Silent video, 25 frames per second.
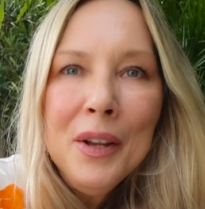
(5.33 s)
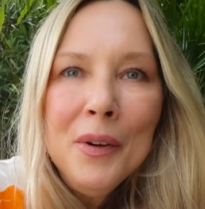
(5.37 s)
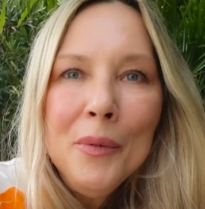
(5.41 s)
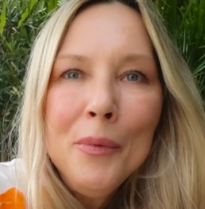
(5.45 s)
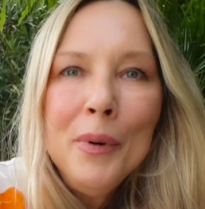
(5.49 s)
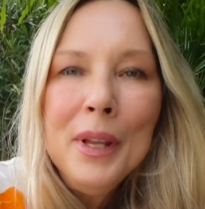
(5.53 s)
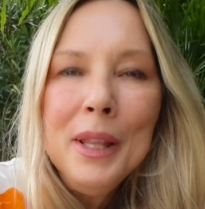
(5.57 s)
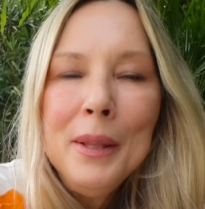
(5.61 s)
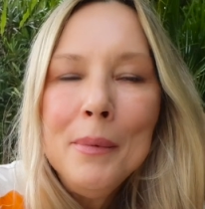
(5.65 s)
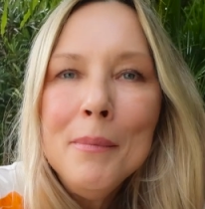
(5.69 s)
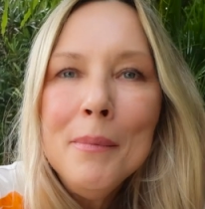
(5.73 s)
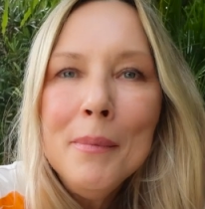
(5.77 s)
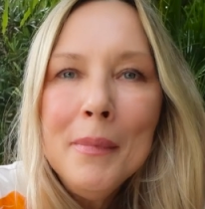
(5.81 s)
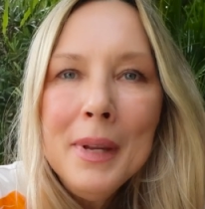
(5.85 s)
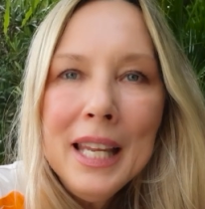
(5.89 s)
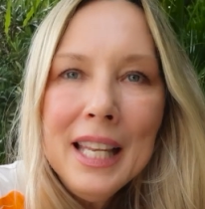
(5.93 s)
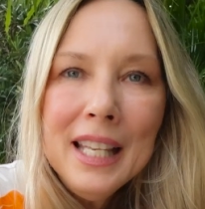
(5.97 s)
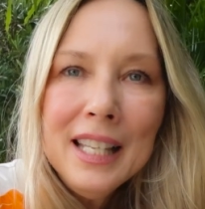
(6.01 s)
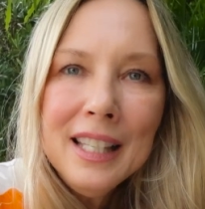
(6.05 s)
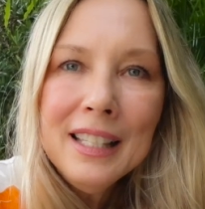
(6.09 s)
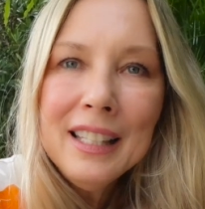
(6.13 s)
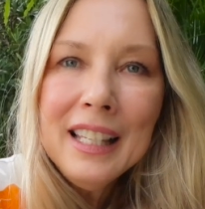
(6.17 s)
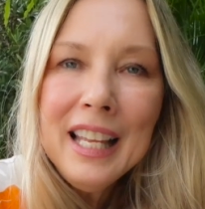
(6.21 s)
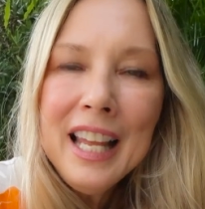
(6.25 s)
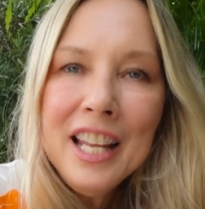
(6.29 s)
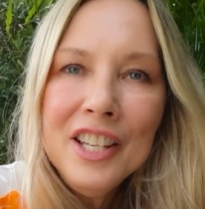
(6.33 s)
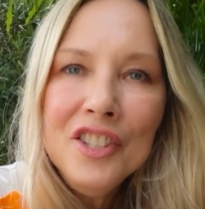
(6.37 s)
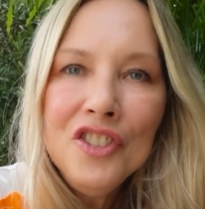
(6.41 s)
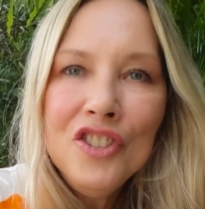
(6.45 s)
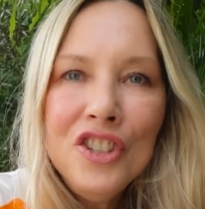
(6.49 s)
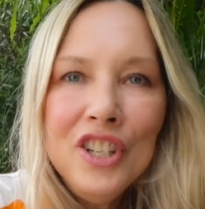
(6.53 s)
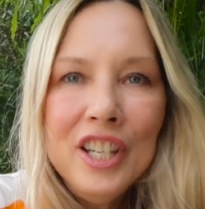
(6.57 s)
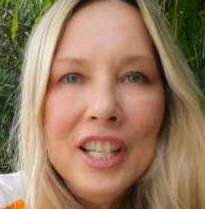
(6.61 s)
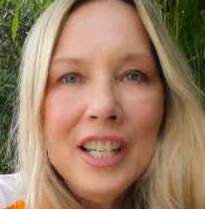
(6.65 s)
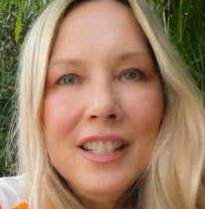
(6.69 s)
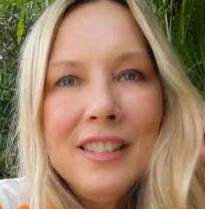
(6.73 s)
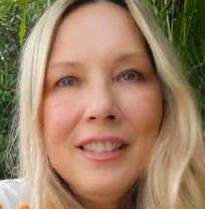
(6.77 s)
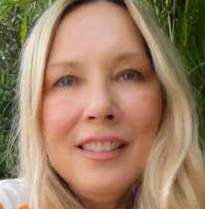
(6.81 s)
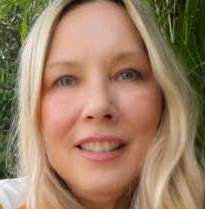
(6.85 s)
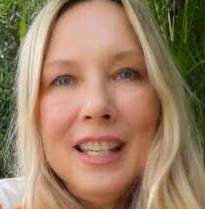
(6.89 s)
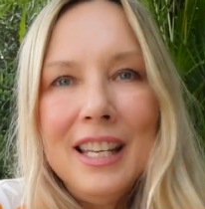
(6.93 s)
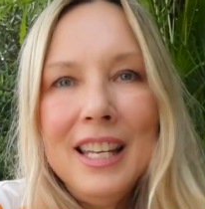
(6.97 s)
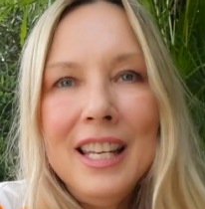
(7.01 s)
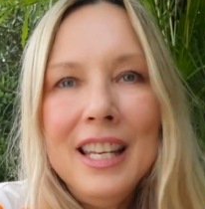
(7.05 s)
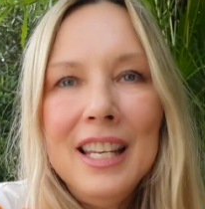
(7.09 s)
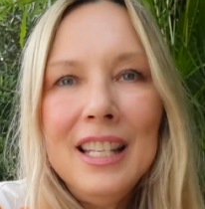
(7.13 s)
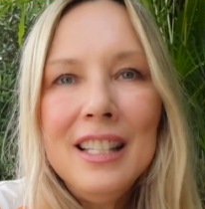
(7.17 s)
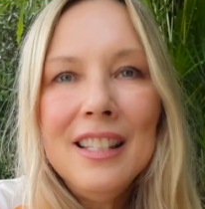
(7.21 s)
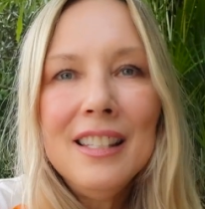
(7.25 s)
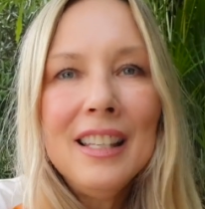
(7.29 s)
with mint and chia
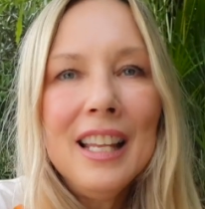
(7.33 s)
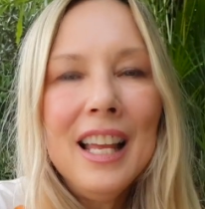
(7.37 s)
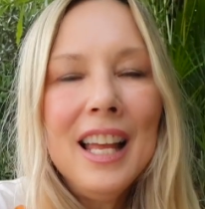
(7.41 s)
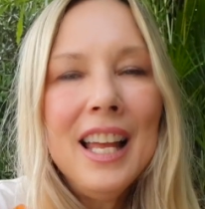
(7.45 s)
seeds,